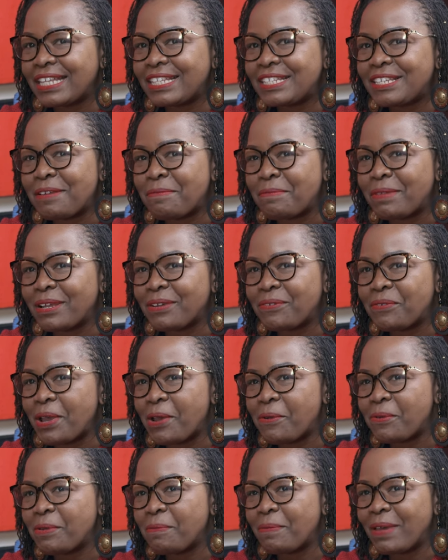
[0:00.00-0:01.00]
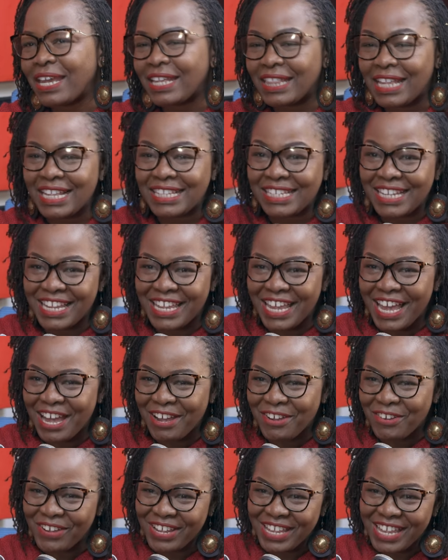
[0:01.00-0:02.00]
So I'm like, where are we buying? That's a
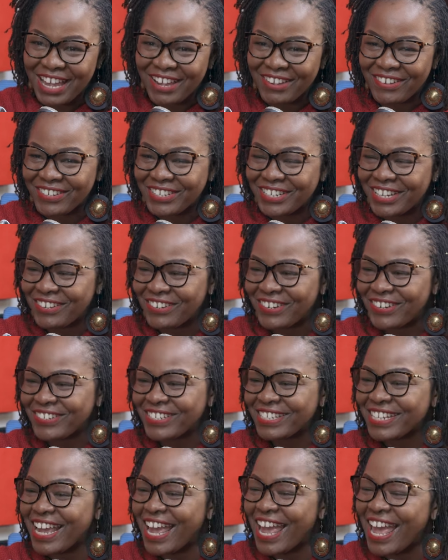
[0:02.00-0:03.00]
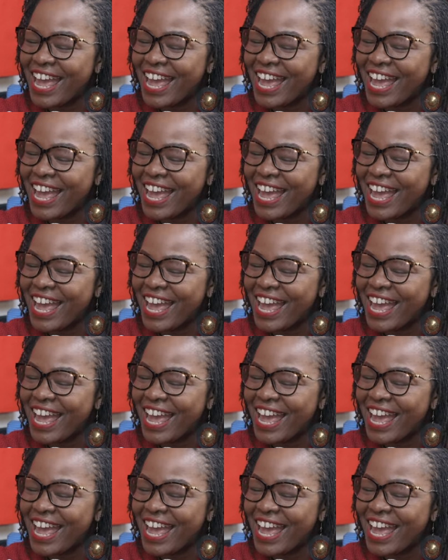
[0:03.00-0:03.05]
Nyango. A Nyango shout out.